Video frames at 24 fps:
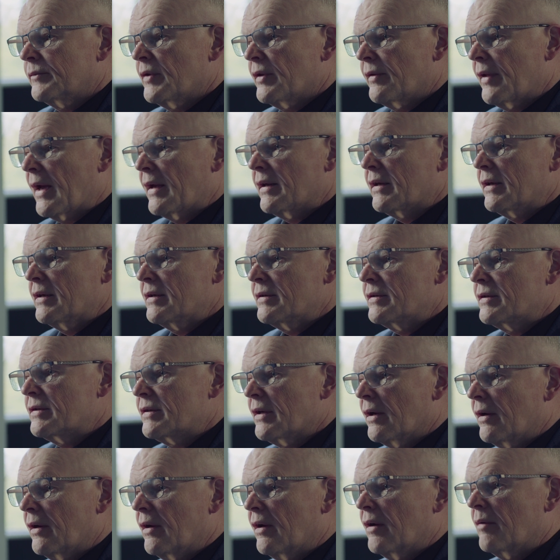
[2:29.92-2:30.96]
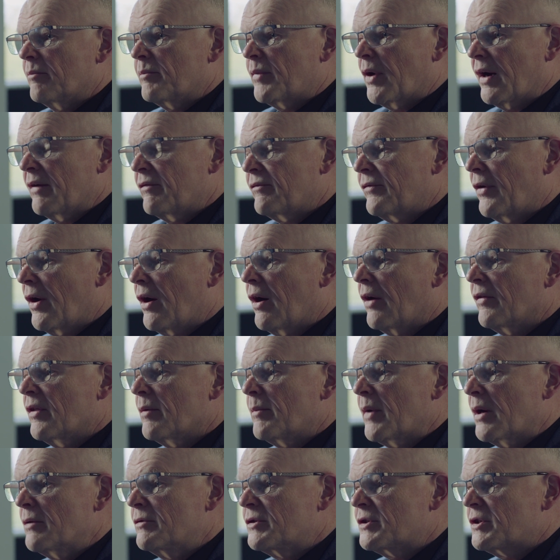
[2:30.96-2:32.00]
That is by far
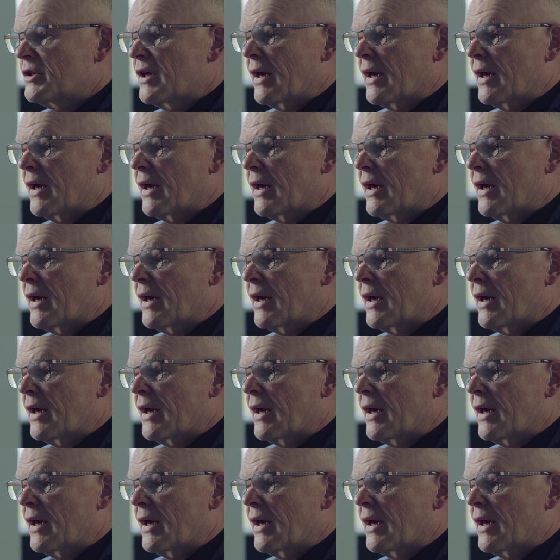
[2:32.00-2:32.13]
the most